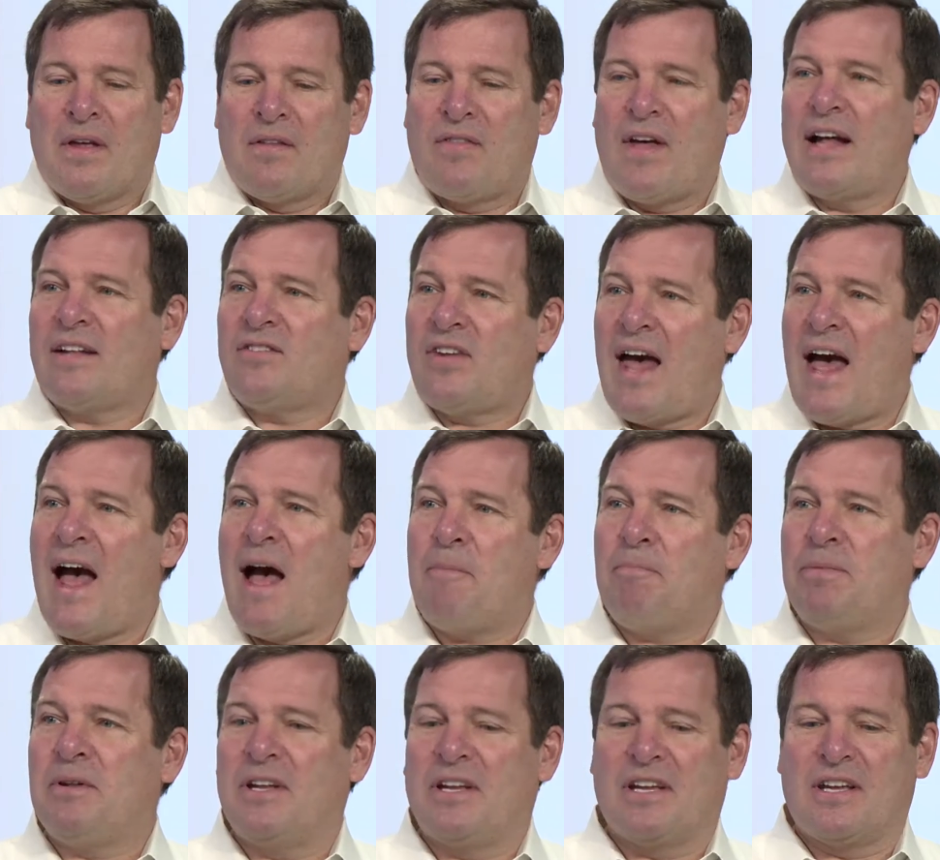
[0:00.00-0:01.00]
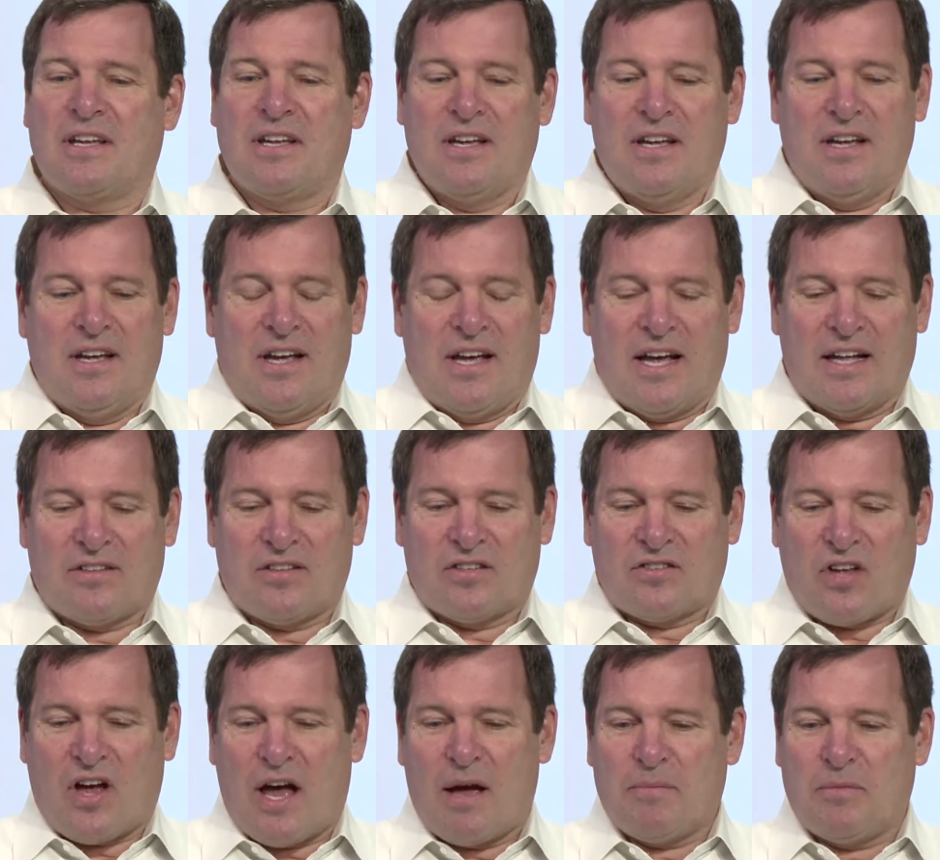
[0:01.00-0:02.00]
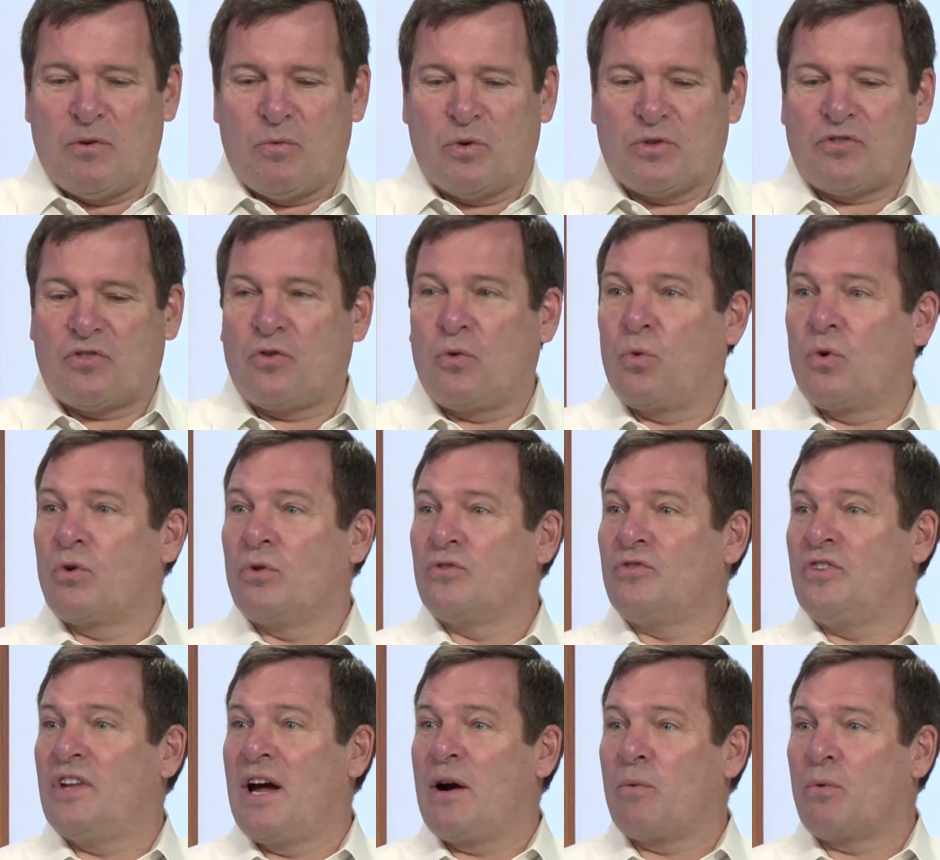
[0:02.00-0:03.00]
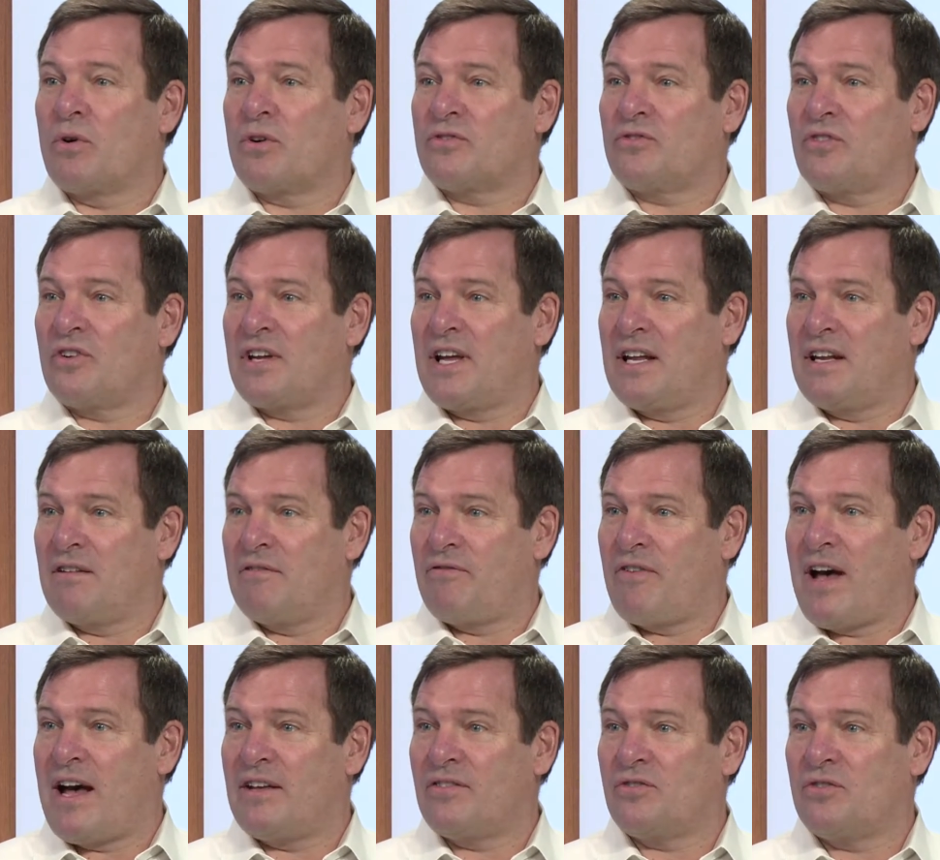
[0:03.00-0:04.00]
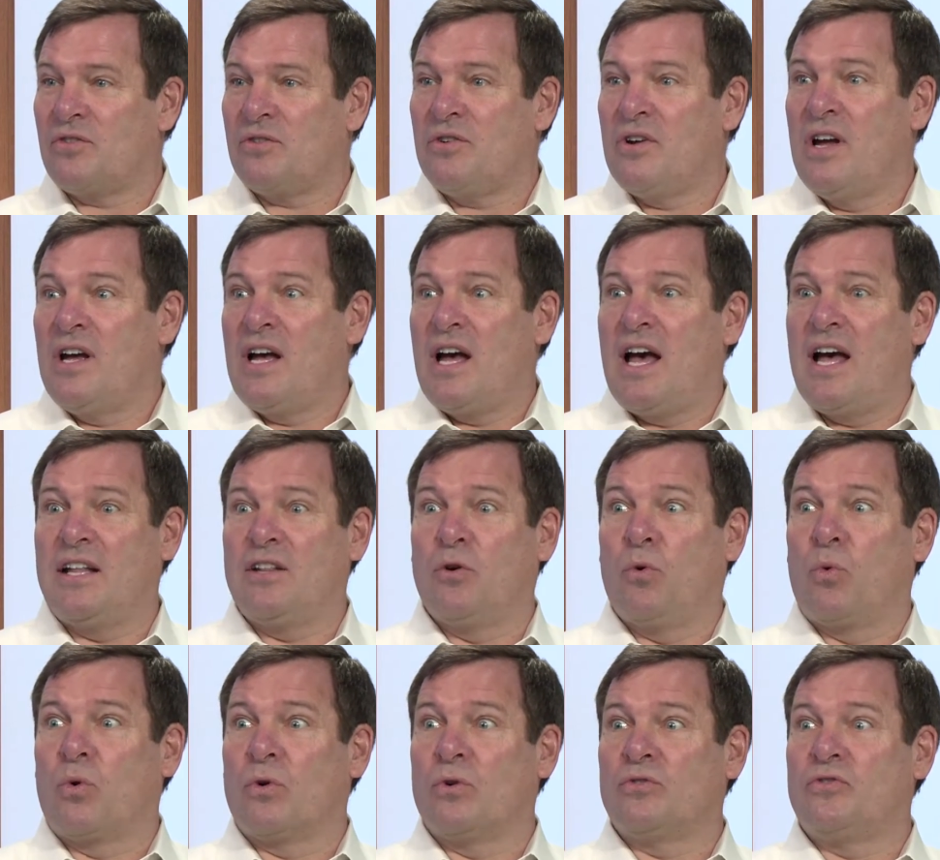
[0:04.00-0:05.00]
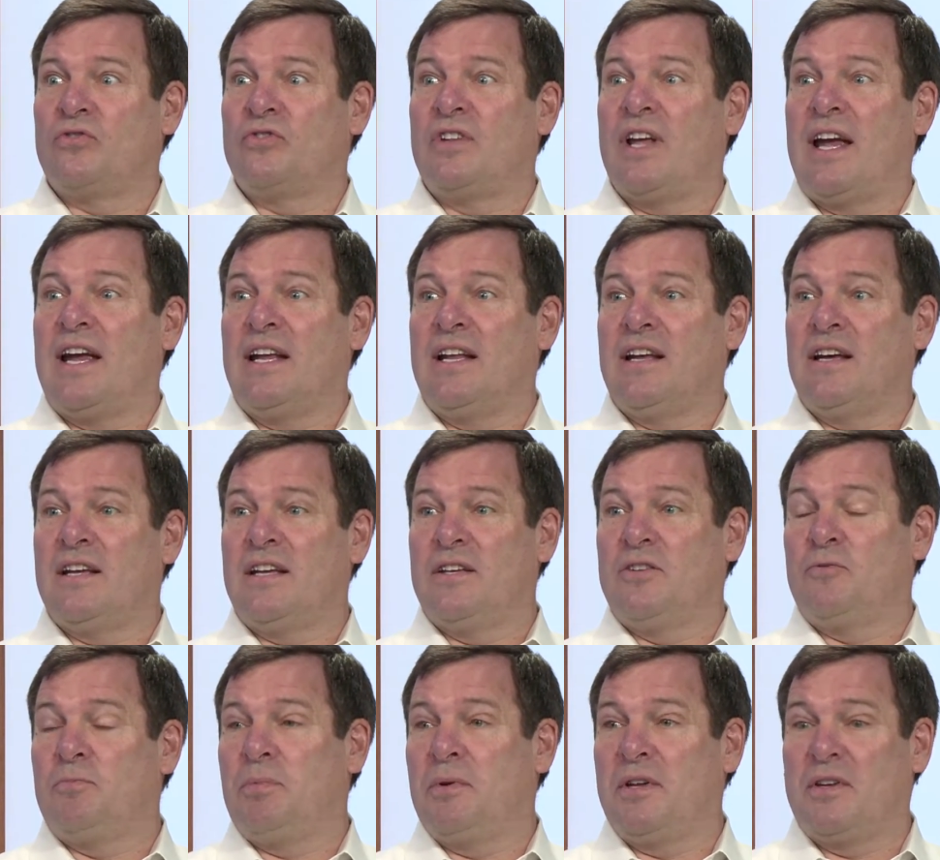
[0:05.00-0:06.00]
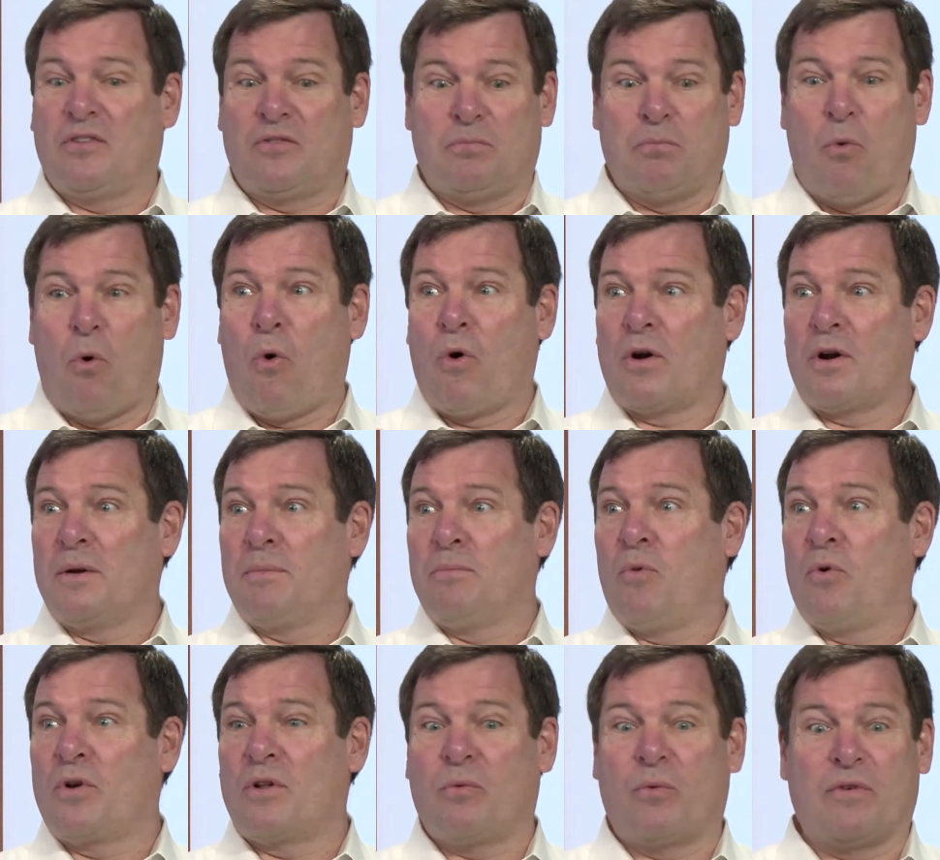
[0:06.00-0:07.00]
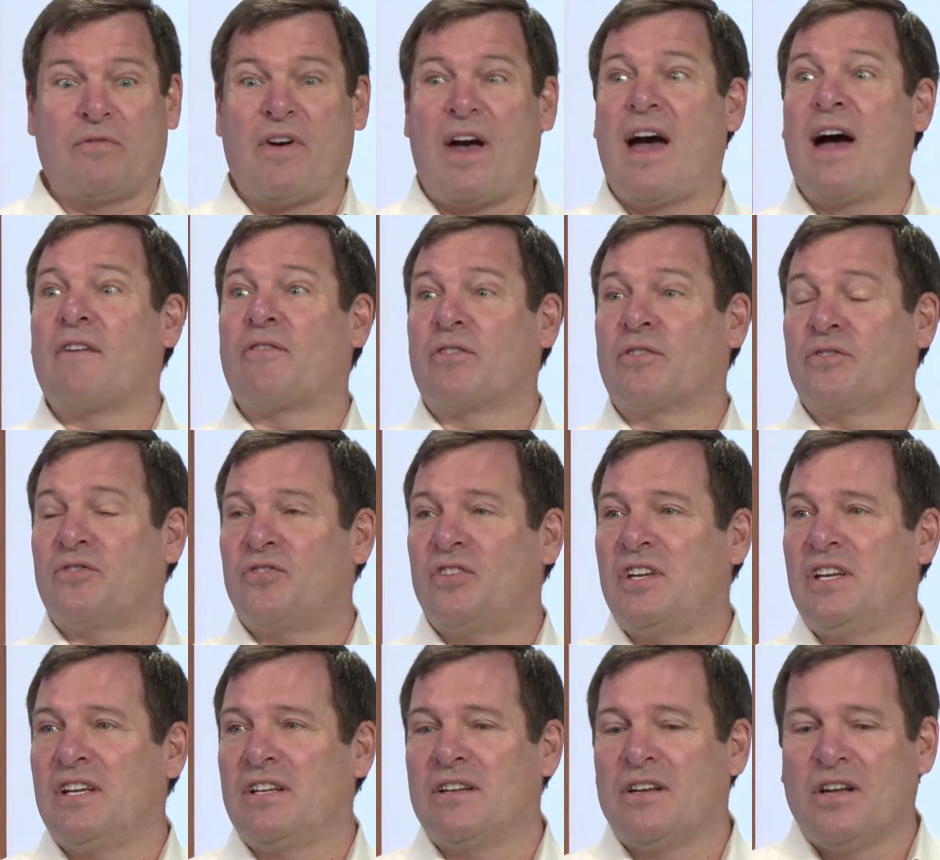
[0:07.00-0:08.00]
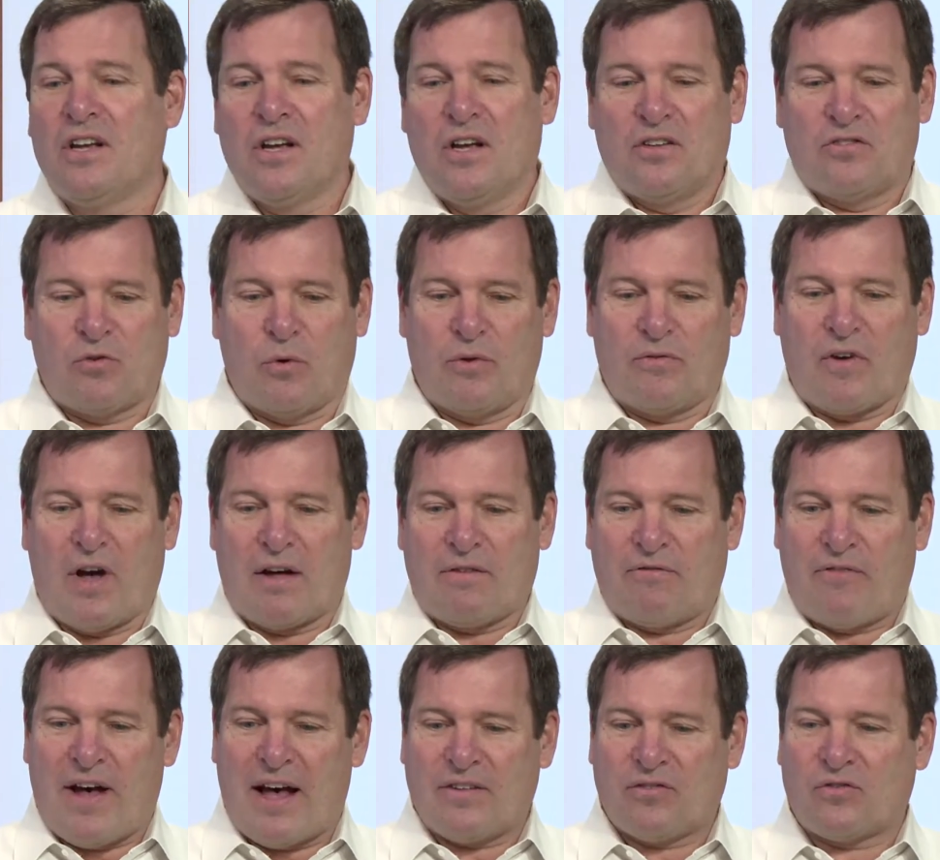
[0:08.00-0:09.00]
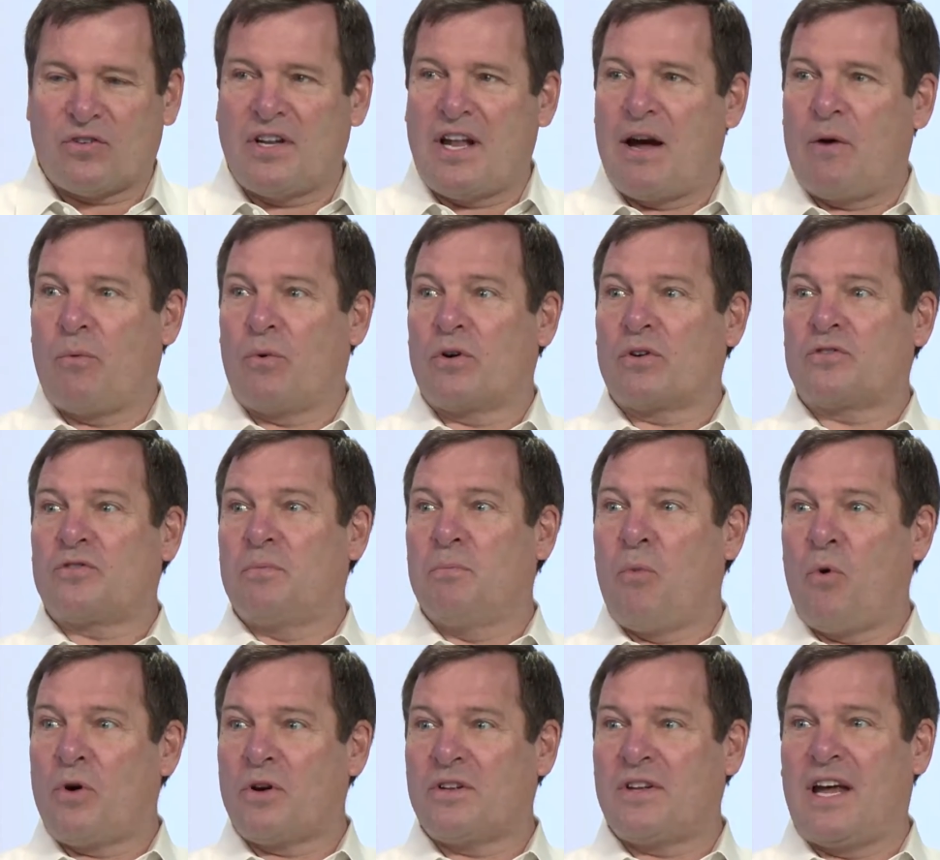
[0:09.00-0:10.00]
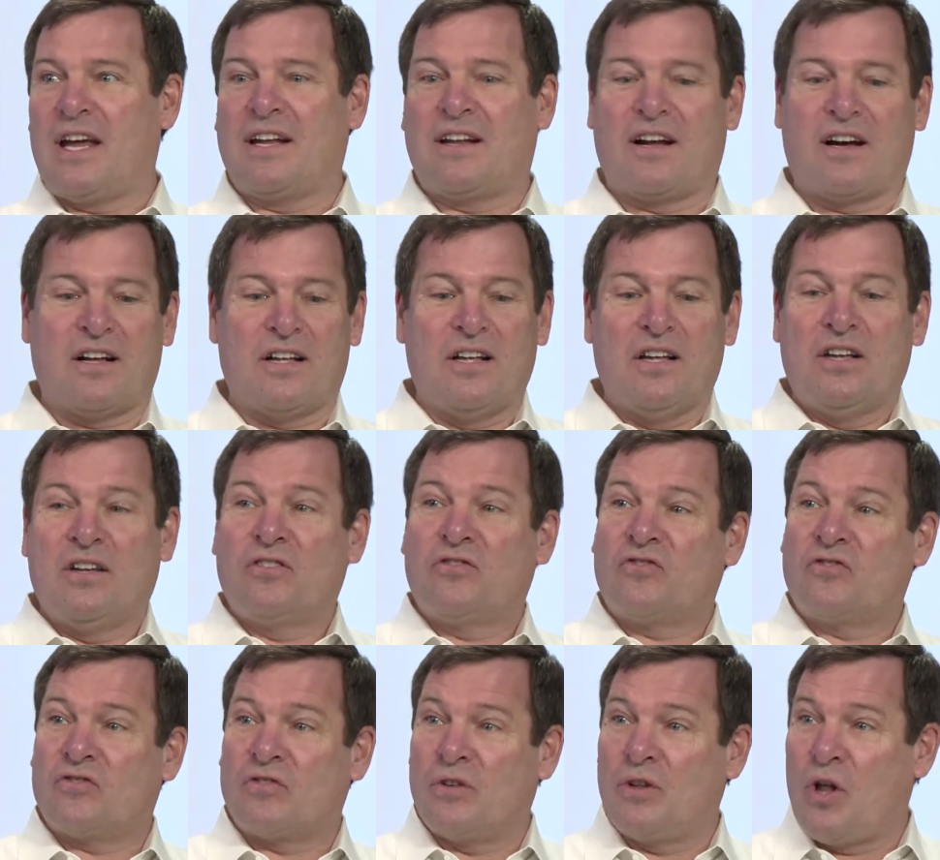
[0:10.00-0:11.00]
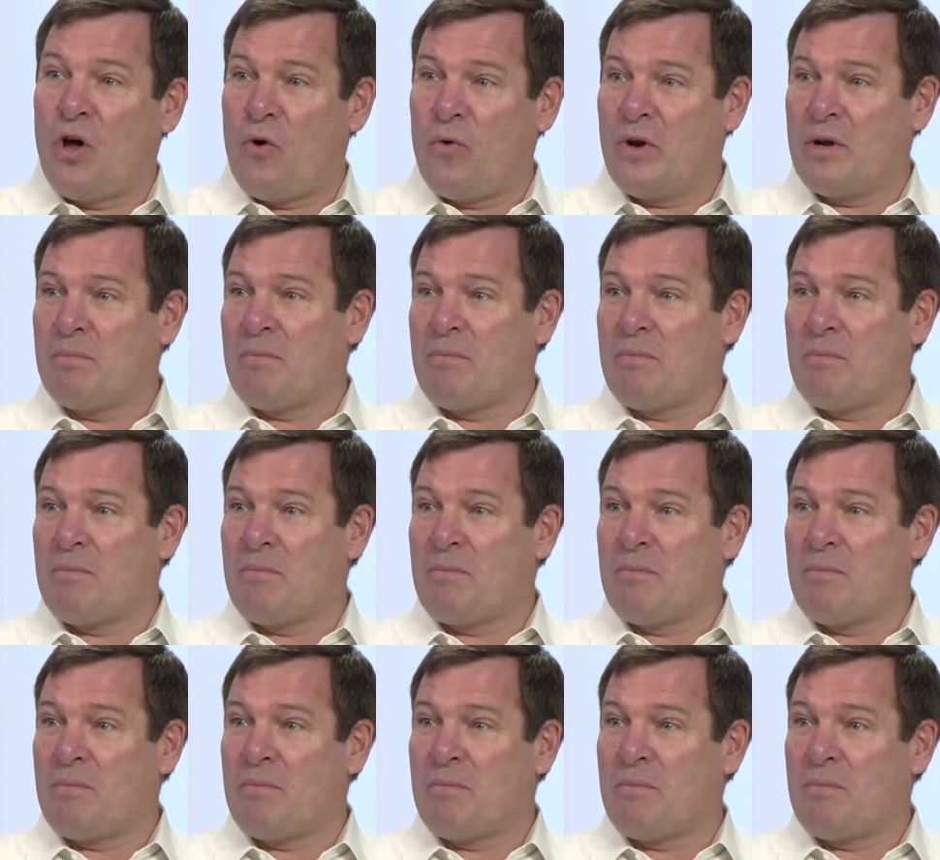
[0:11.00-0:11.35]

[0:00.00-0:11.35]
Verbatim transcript: that's happening at the time in which the world's networks are getting faster and the world's data is, is more and more than we've ever seen. So we've got faster networks, more data, slowing